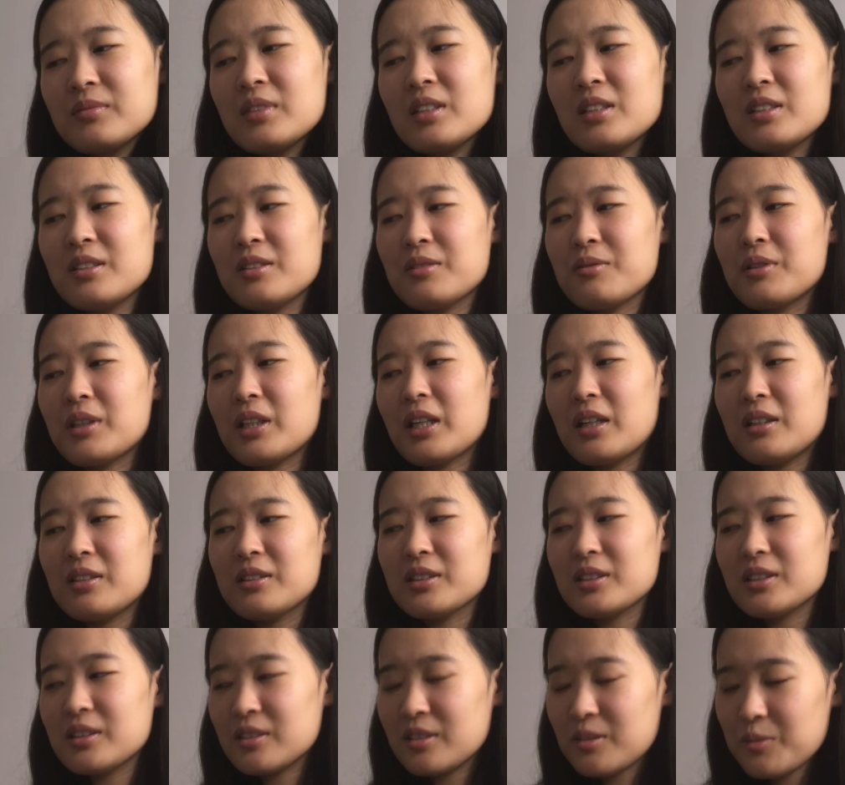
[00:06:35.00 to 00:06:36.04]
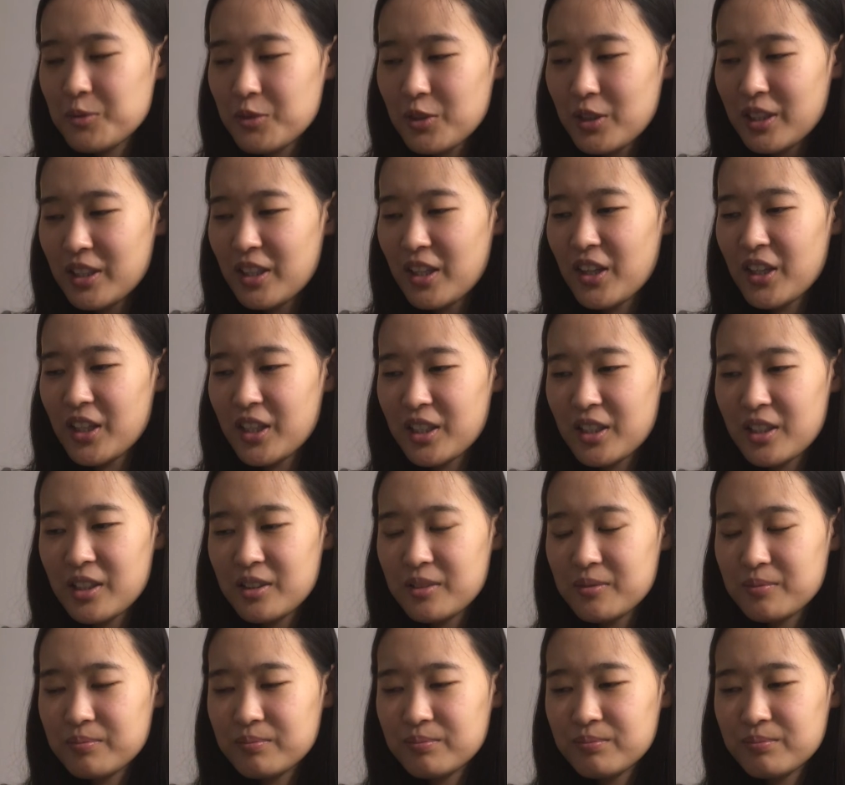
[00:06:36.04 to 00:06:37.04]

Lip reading: See what else I'm trying to think.